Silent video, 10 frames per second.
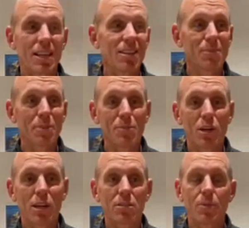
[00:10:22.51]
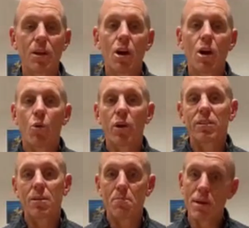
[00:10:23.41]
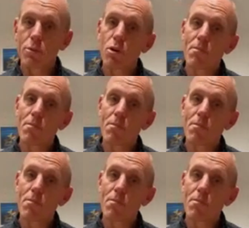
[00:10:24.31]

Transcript: That simply means what is the minimal